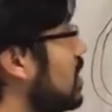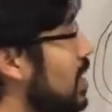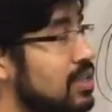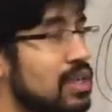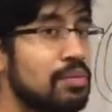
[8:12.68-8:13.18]
the
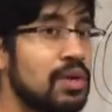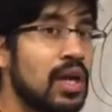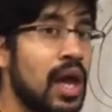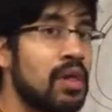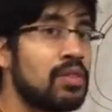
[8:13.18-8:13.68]

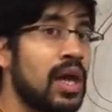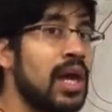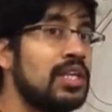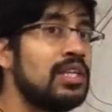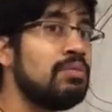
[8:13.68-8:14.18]
ATP, and that
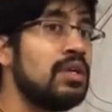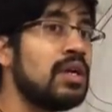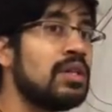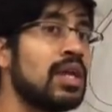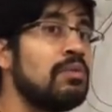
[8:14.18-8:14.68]
ATP
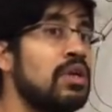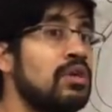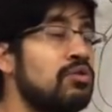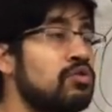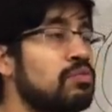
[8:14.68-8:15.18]
can then be
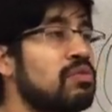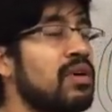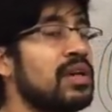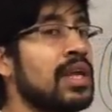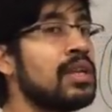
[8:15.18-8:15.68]
used to
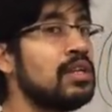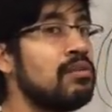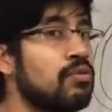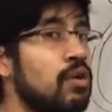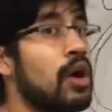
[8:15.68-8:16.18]
provide energy
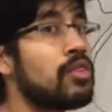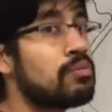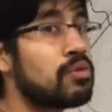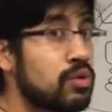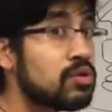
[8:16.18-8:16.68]
for other
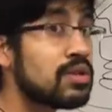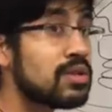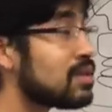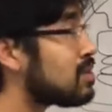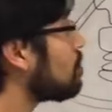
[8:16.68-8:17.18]

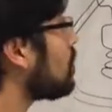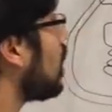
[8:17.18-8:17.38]
processes.